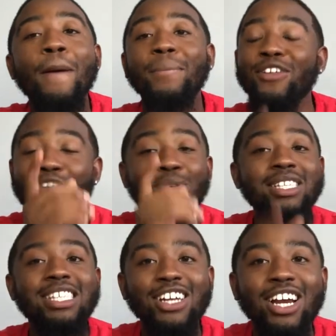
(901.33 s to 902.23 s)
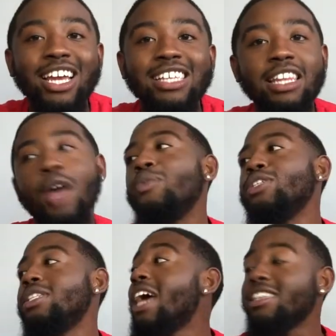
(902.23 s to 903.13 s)
But if it was serious, like,
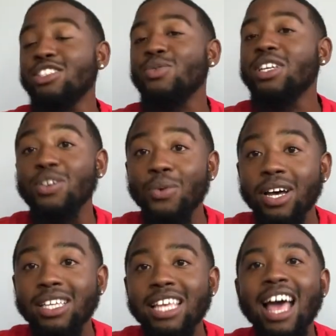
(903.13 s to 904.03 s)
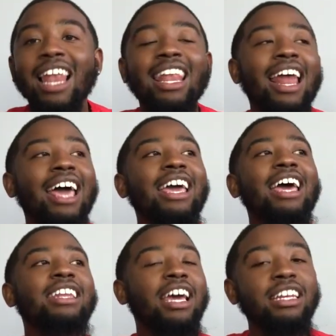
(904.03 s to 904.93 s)
which that situation was, like,
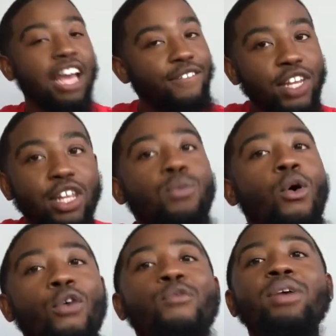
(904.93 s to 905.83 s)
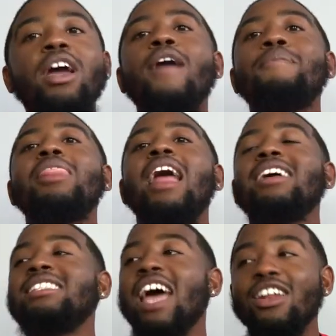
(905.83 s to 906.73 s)
they definitely woke me up. Like,
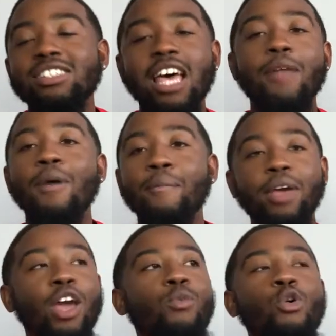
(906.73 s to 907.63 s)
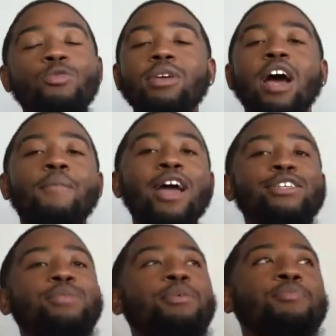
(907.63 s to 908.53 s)
sat inside of my bed, woke me up. I used
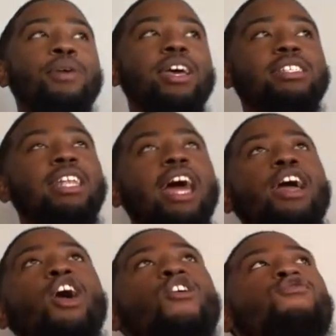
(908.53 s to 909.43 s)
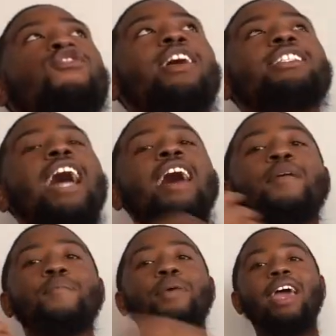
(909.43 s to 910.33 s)
to be pissed. Like, fresh out
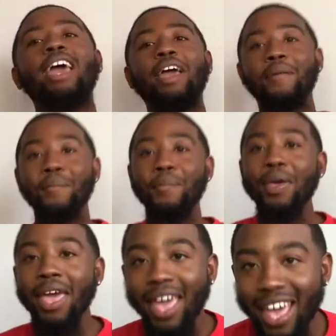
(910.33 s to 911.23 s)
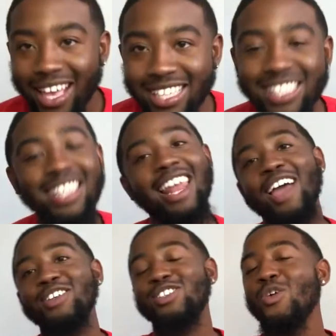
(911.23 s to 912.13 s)
of bed, pissed.
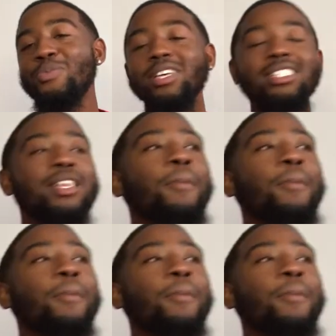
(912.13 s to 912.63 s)
Like, so pissed.